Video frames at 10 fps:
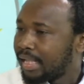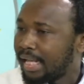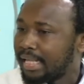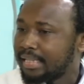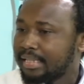
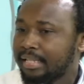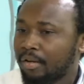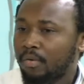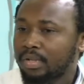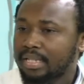And the
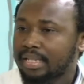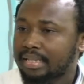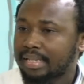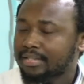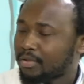only thing
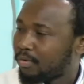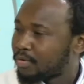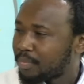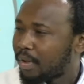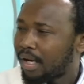that is close
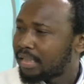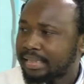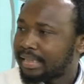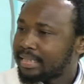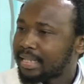to my heart
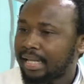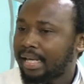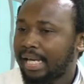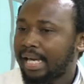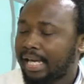is
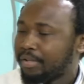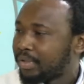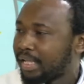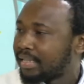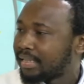
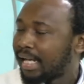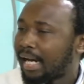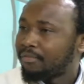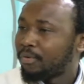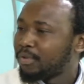education.
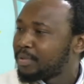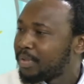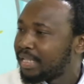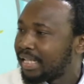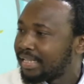I've always
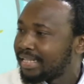been that